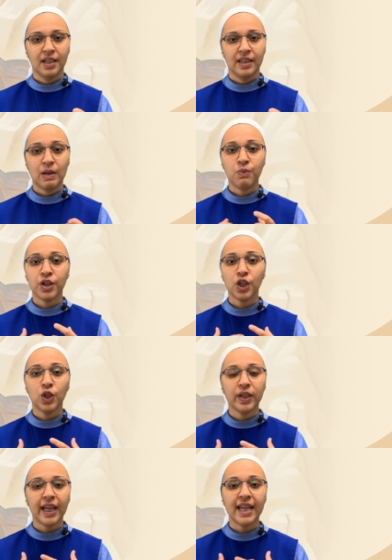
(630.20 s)
They weren't
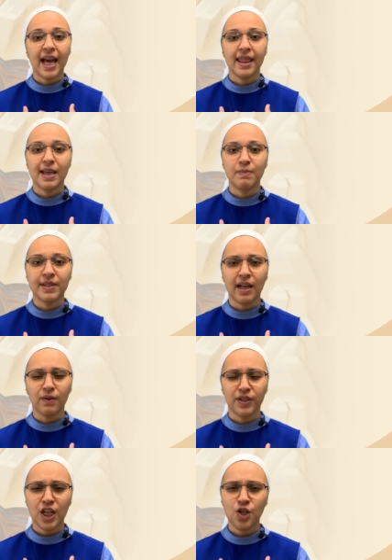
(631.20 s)
looking at
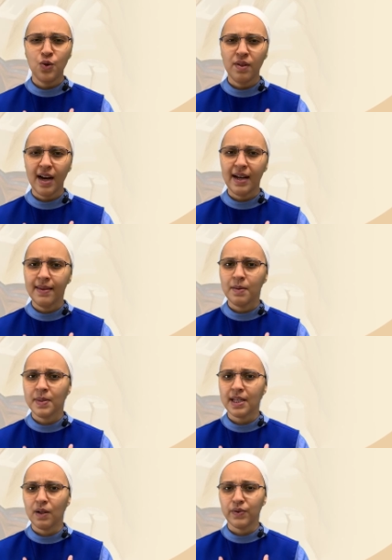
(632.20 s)
themselves. They knew that on
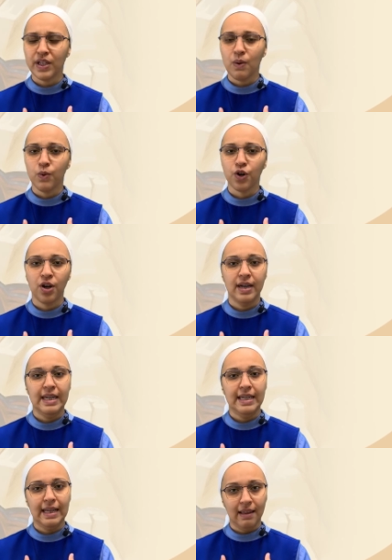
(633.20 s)
themselves they were
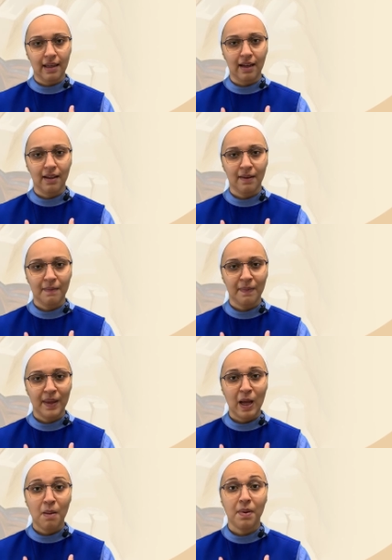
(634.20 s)
nothing.
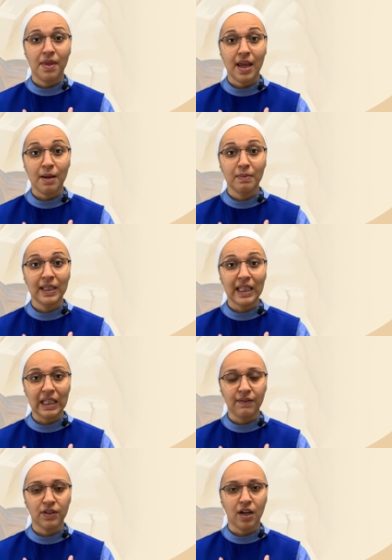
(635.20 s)
But they
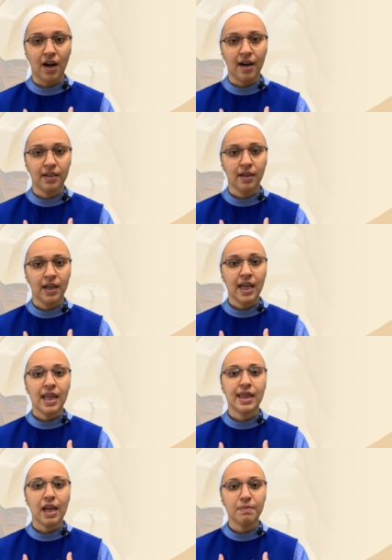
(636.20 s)
believed God.
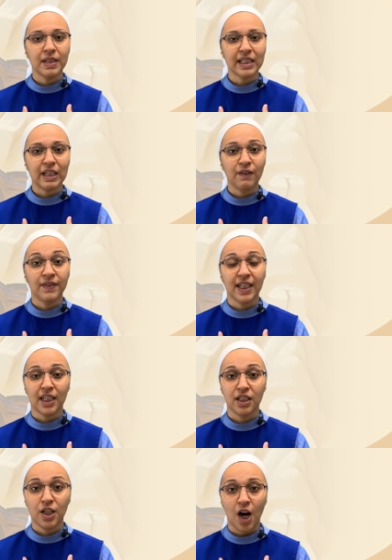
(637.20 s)
They believed that
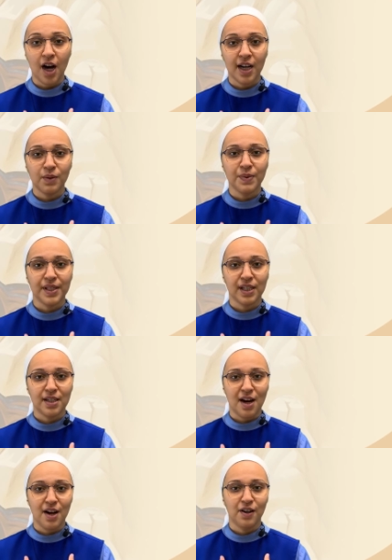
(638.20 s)
God was the
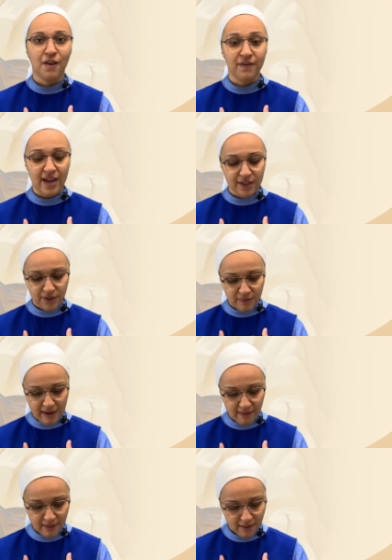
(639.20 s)
God of their
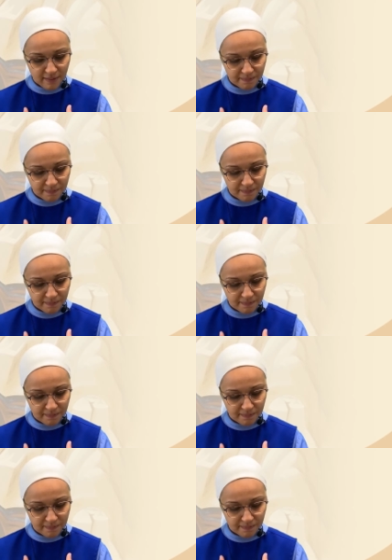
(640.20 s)
strength.